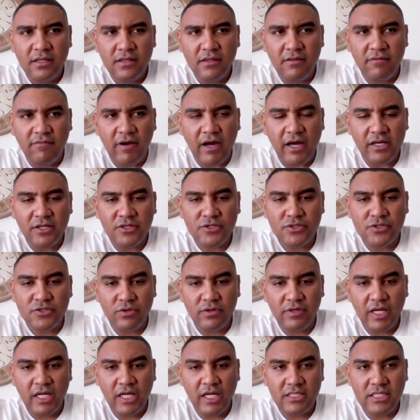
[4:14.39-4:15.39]
the virus
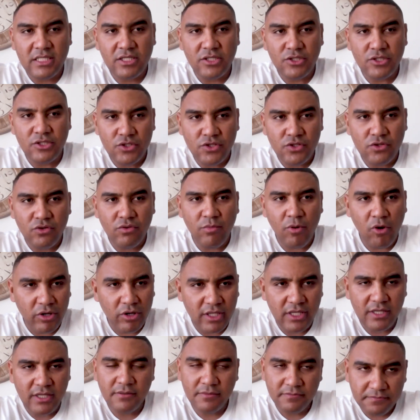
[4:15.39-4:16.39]
sort of gets into your
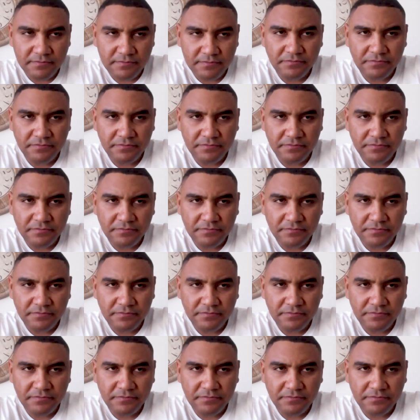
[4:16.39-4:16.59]
body,